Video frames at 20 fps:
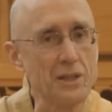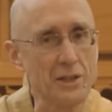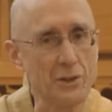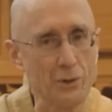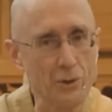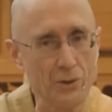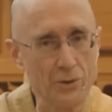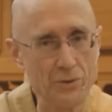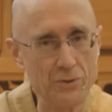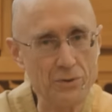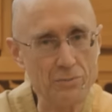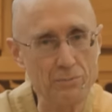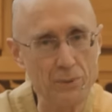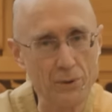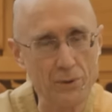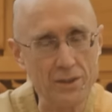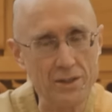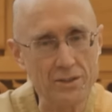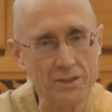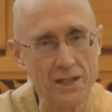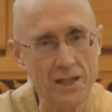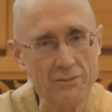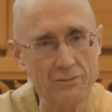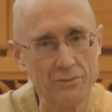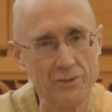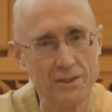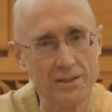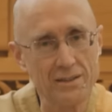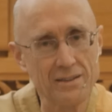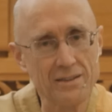earth
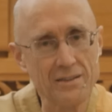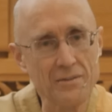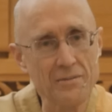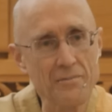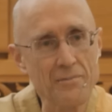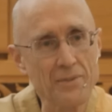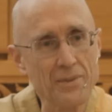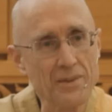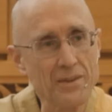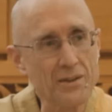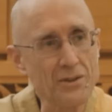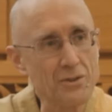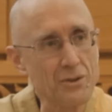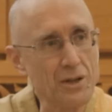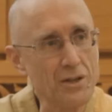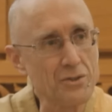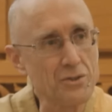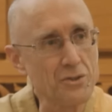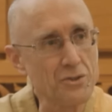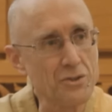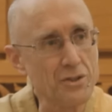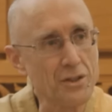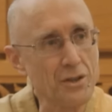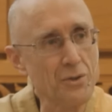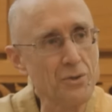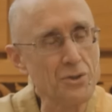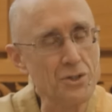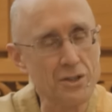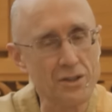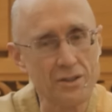bodhisattva crosses the
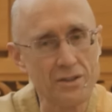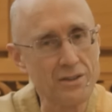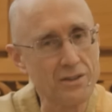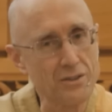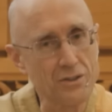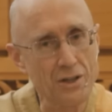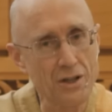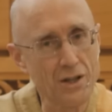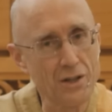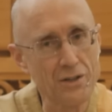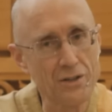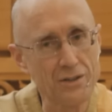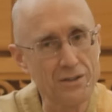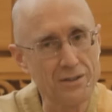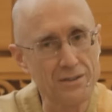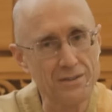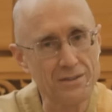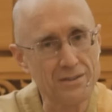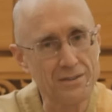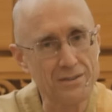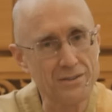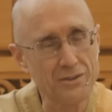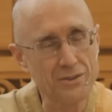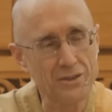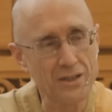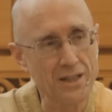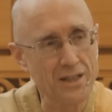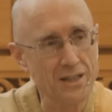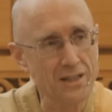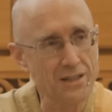ocean, it's hard to
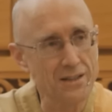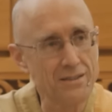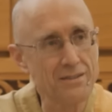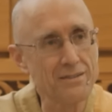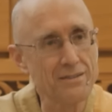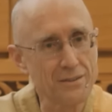stay